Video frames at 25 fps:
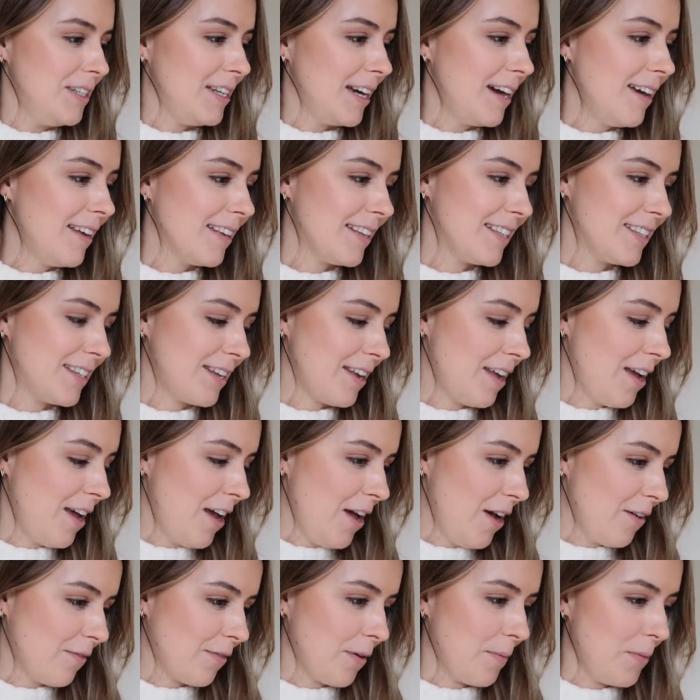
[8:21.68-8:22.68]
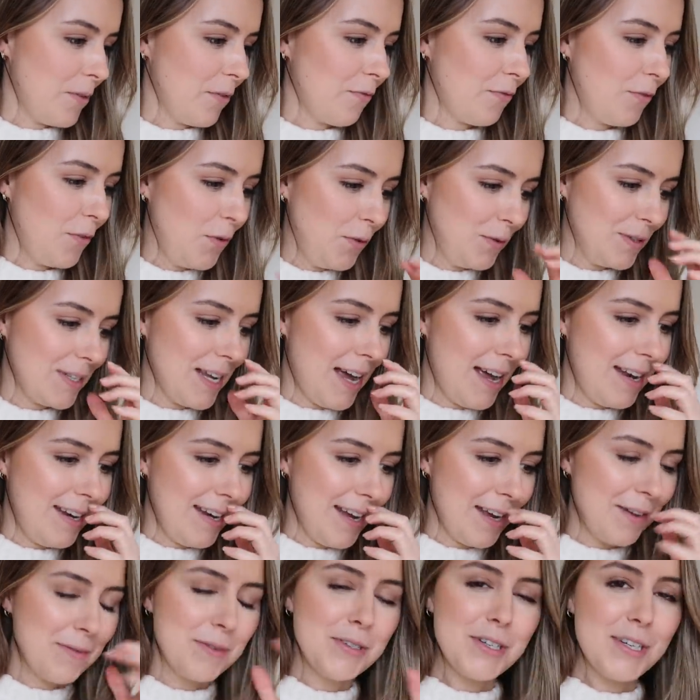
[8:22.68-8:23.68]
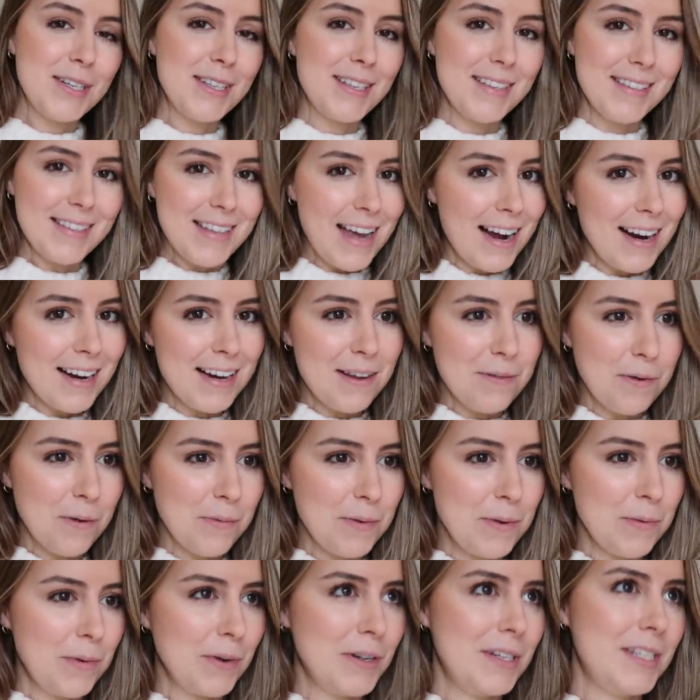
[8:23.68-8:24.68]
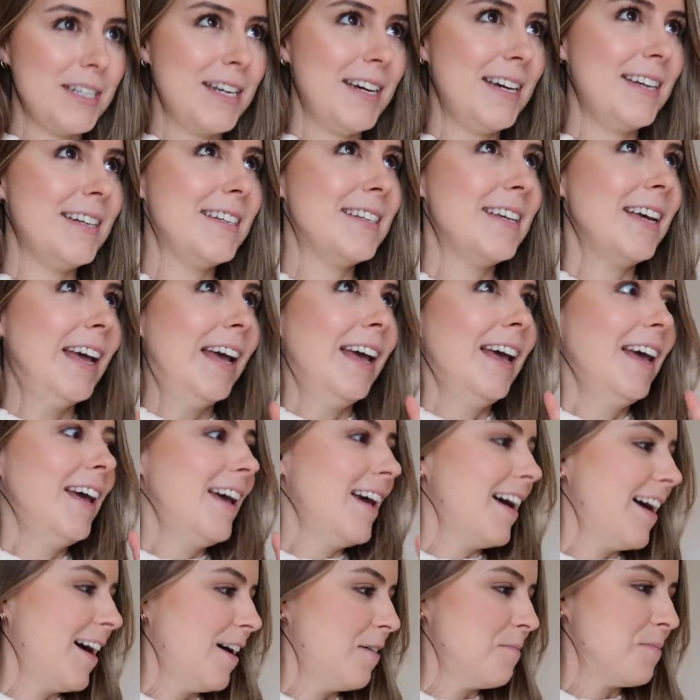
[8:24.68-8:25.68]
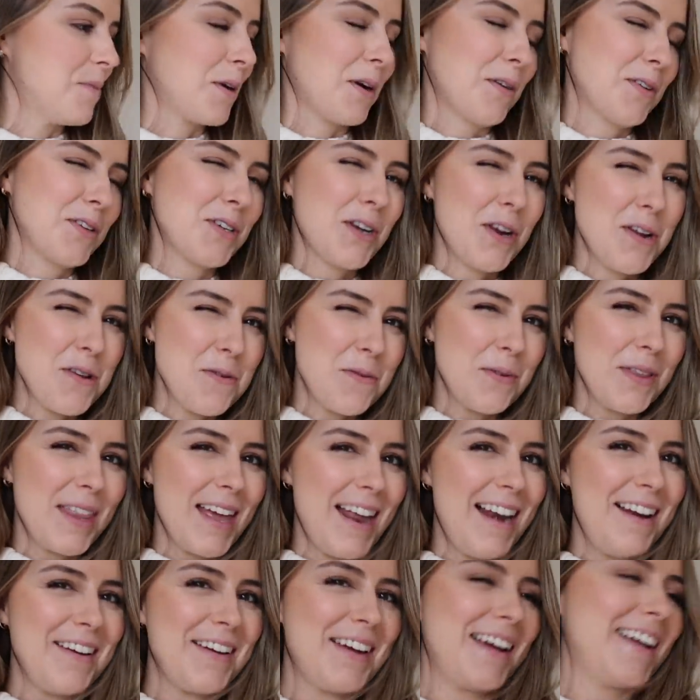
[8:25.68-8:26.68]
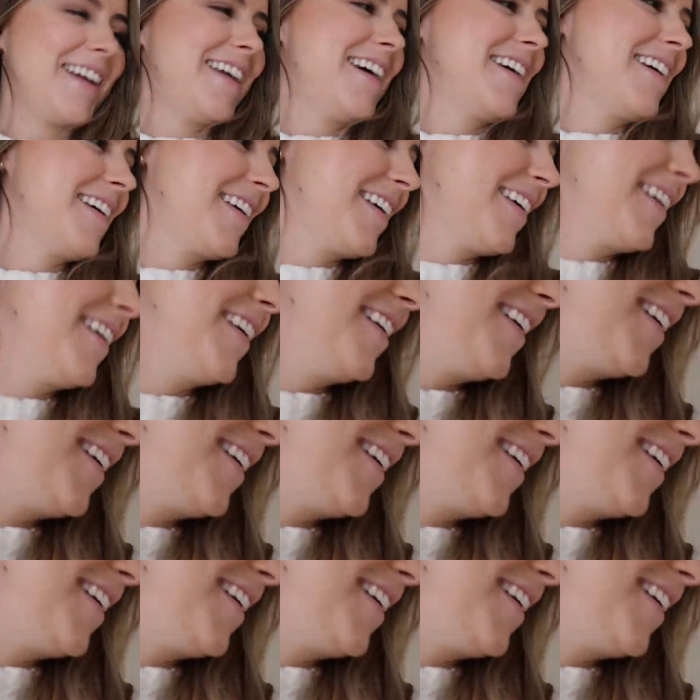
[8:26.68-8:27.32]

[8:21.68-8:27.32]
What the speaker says: dust from the floor sanding, which is exactly what we wanted, but I'll show you what they're looking like.